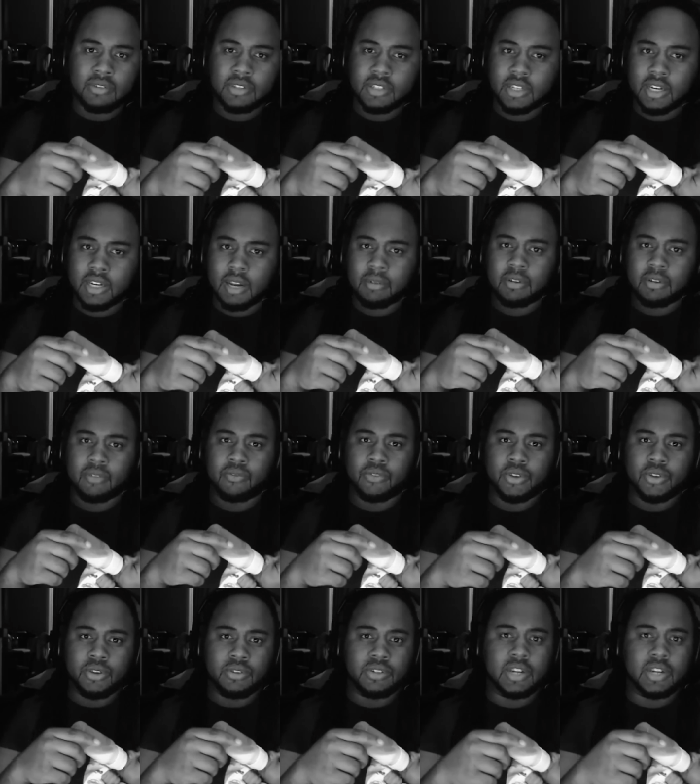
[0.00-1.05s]
and I'm
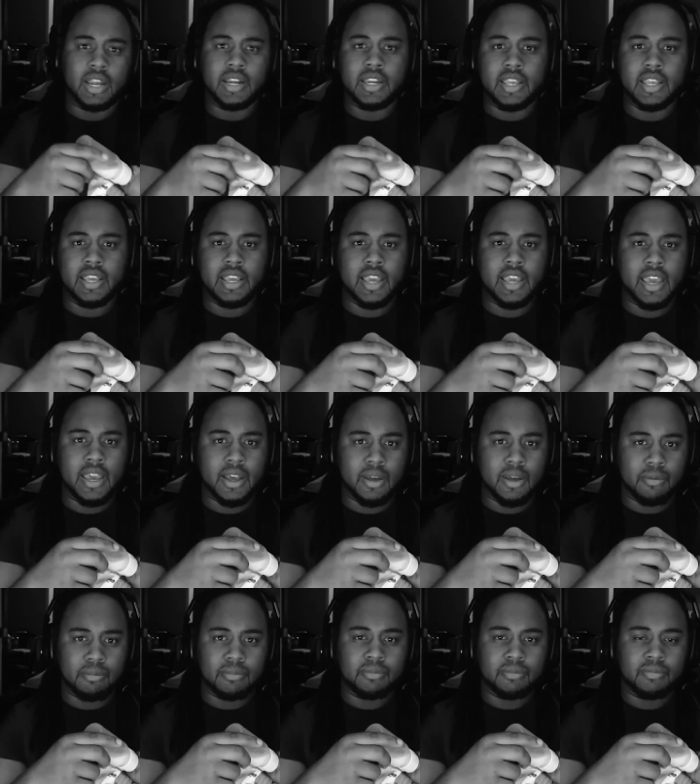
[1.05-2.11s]
confused and I need
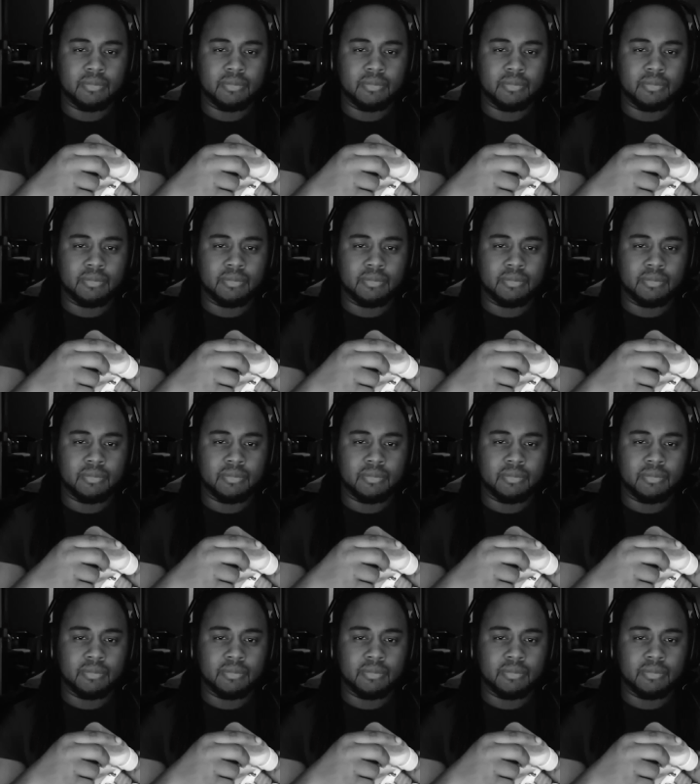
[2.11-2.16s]
help.